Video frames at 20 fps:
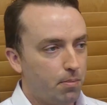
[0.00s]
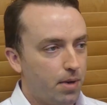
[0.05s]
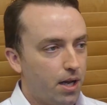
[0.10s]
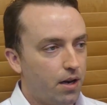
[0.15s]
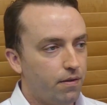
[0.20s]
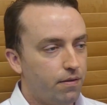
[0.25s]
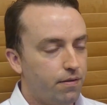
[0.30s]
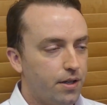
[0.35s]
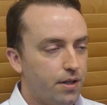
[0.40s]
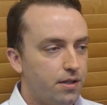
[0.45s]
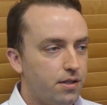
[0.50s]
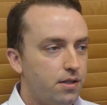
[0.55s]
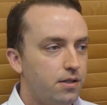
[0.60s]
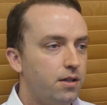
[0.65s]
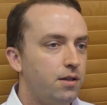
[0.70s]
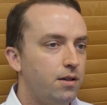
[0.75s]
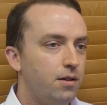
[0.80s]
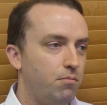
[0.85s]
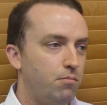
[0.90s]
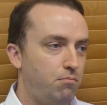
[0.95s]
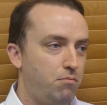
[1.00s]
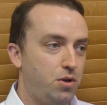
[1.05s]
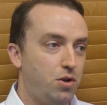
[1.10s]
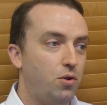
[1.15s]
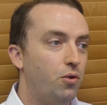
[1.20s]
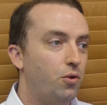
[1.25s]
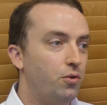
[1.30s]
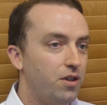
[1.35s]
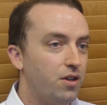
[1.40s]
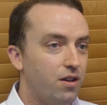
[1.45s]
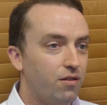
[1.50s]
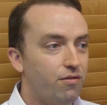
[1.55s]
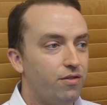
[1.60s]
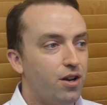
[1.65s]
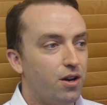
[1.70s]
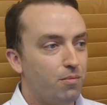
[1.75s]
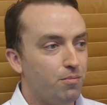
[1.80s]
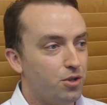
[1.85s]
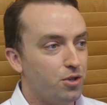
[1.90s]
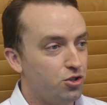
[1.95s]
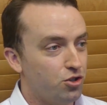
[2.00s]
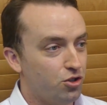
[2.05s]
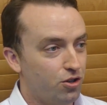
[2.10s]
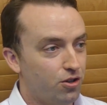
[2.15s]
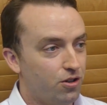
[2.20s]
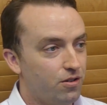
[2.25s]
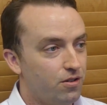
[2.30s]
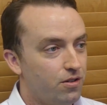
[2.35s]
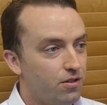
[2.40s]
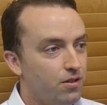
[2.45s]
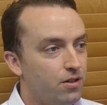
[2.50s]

benefits, but only if they're mature.